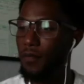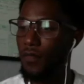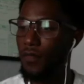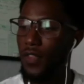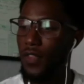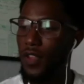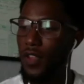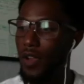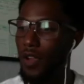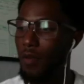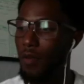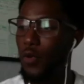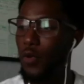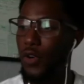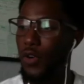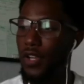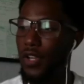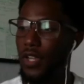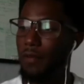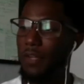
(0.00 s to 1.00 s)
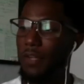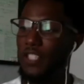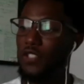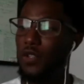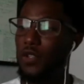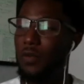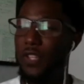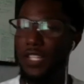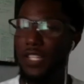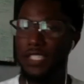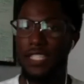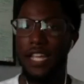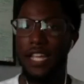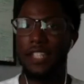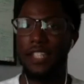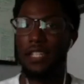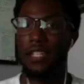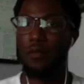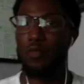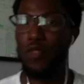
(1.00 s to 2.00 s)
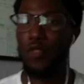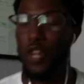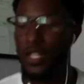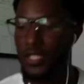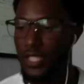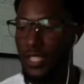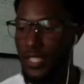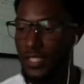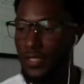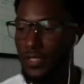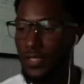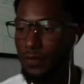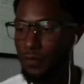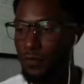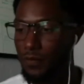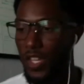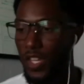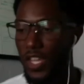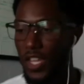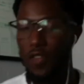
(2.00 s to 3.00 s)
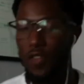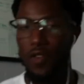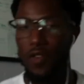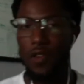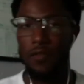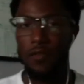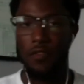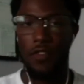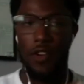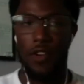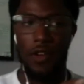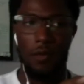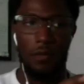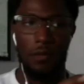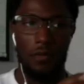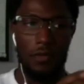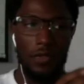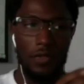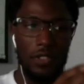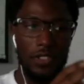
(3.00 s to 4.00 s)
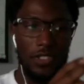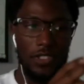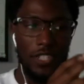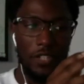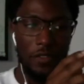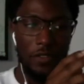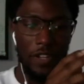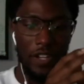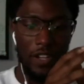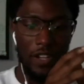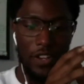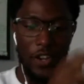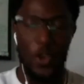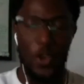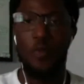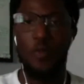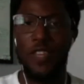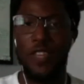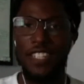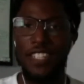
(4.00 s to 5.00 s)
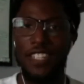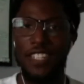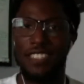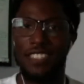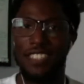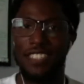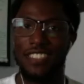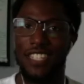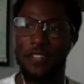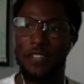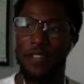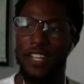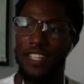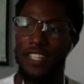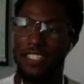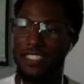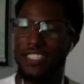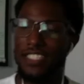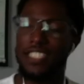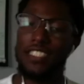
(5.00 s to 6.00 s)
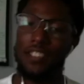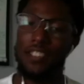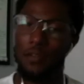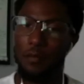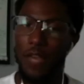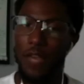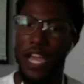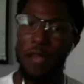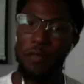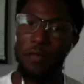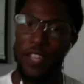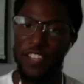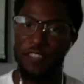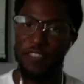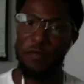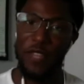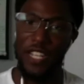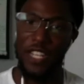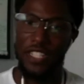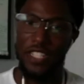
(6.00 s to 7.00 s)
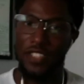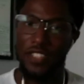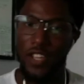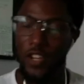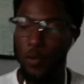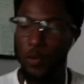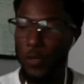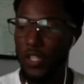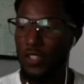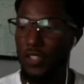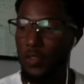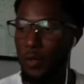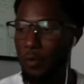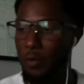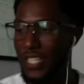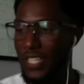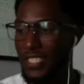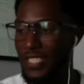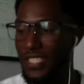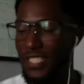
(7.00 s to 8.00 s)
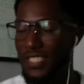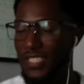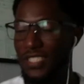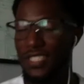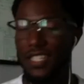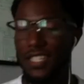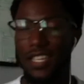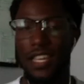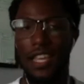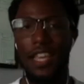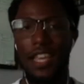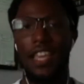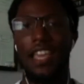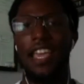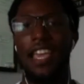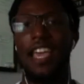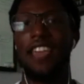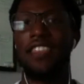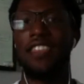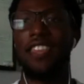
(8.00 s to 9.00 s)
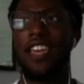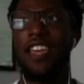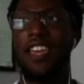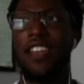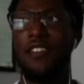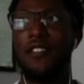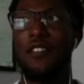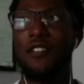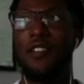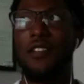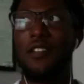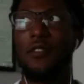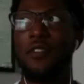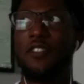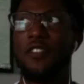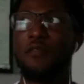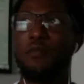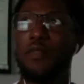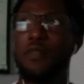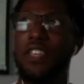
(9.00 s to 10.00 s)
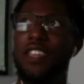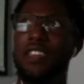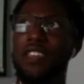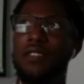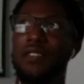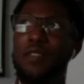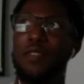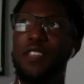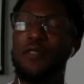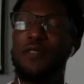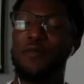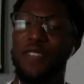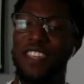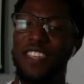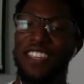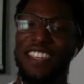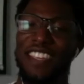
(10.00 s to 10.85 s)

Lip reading: onboarded him. I showed him the exact same process. He went from generating no meetings to generating a consistent pipeline of meetings on a weekly basis. And then with me being me,